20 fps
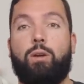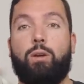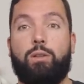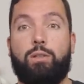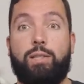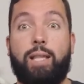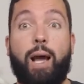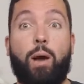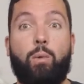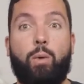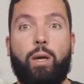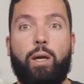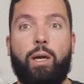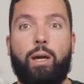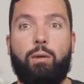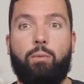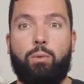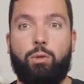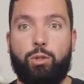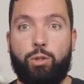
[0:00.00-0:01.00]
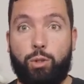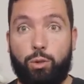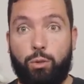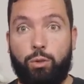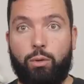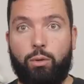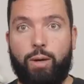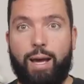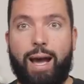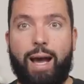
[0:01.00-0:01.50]
because that way I will
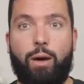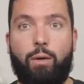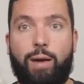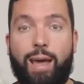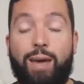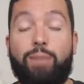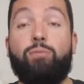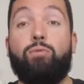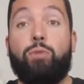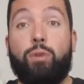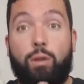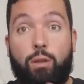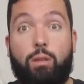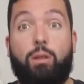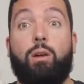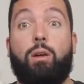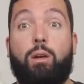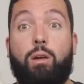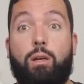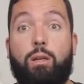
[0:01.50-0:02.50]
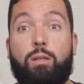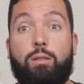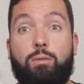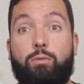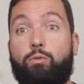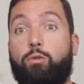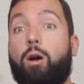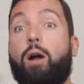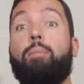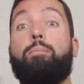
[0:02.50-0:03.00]
show you how everything
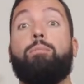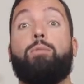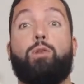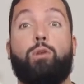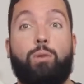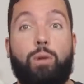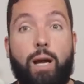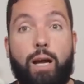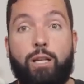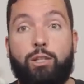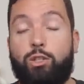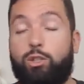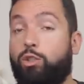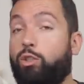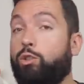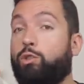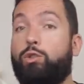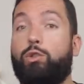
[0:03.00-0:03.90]
is from scratch.